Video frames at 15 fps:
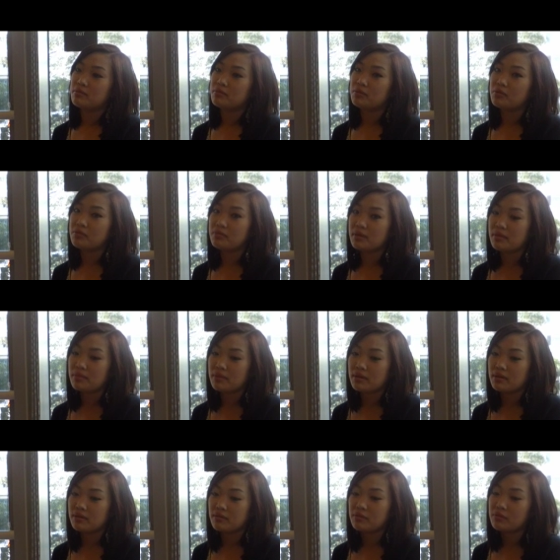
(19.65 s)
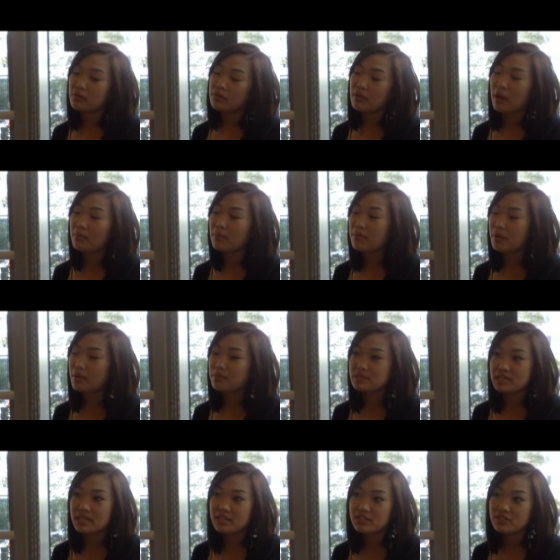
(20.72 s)
Both my parents, well, on my mom's
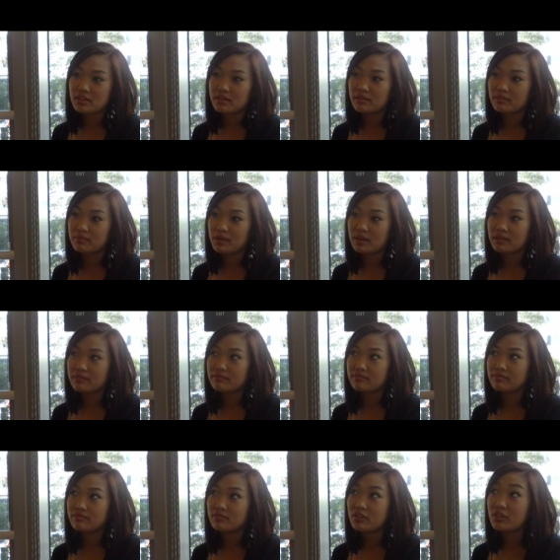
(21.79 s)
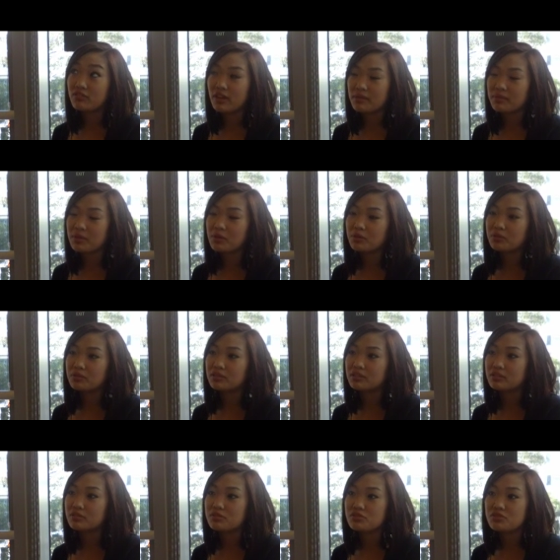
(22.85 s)
side, her family owned a
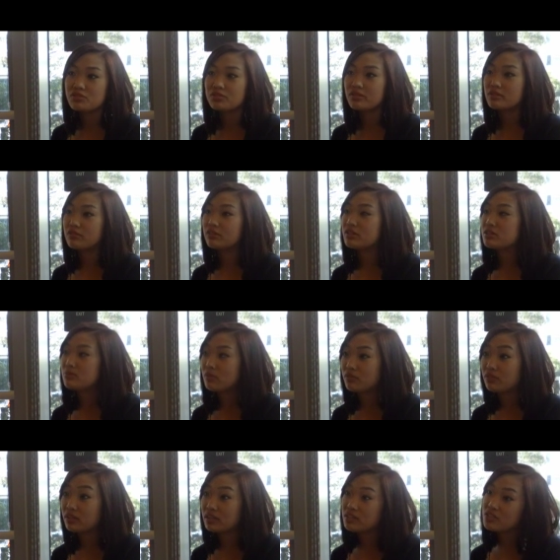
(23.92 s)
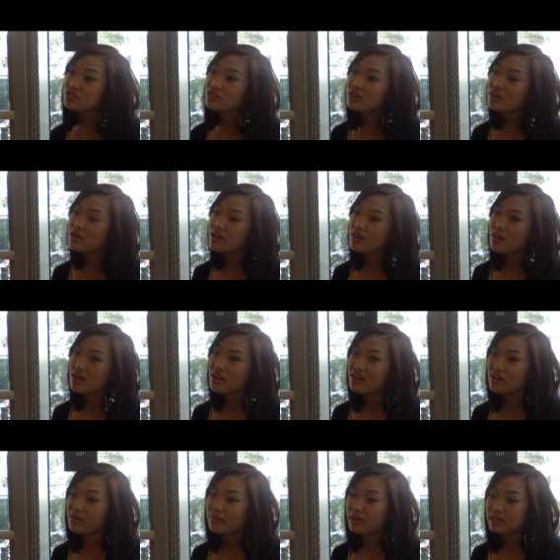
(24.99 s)
grocery store in a really small village, and
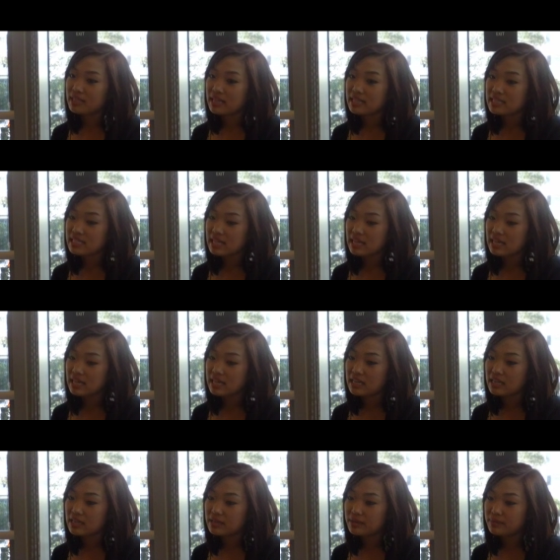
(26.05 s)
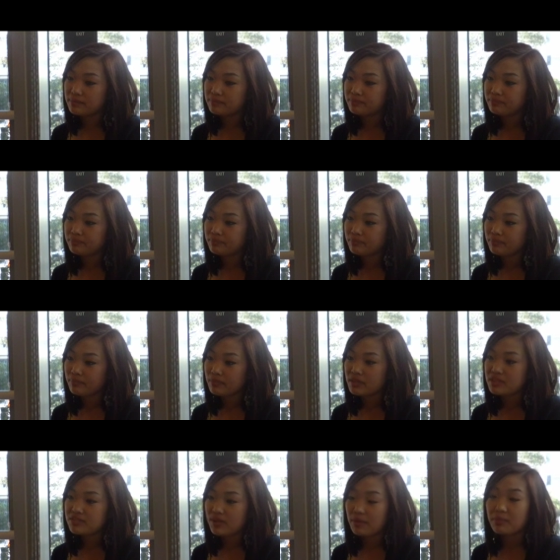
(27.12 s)
on my dad's side,
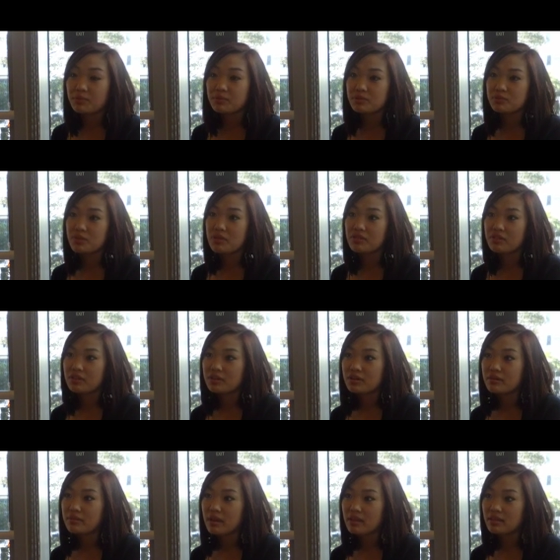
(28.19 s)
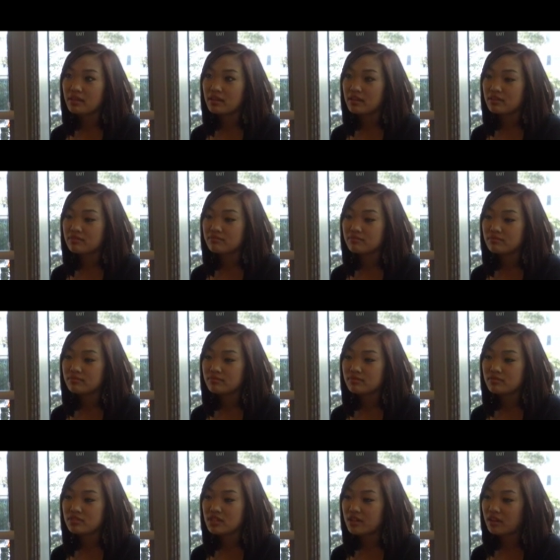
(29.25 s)
his family was wealthier, and they
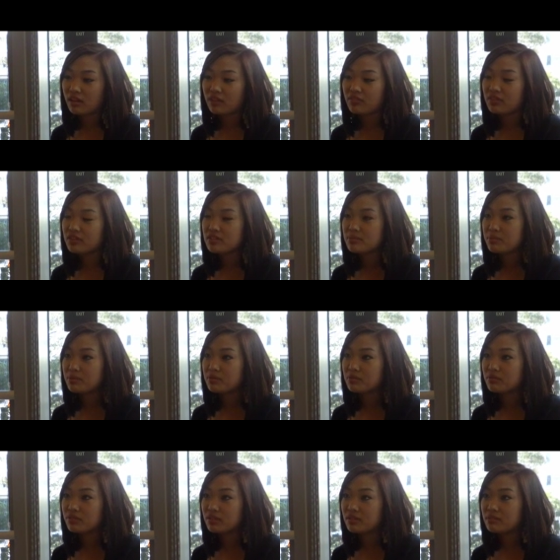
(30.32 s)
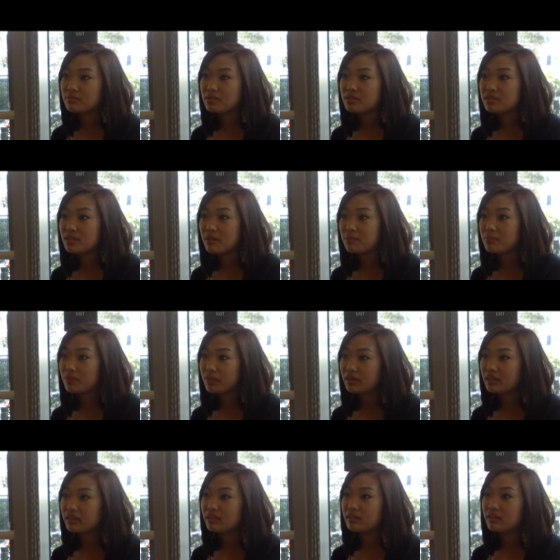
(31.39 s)
just had like a very typical Vietnamese
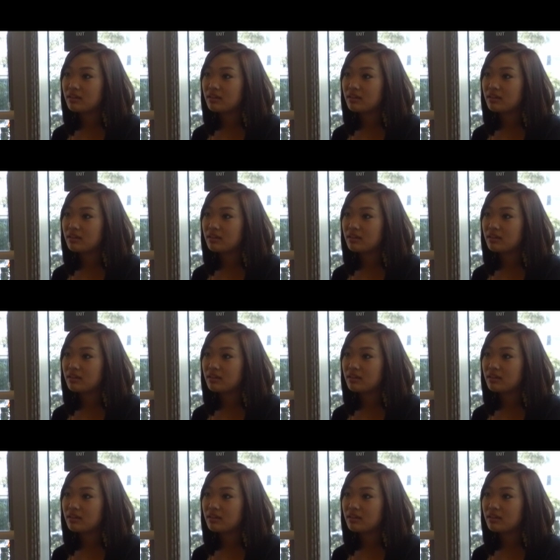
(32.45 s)
upbringing.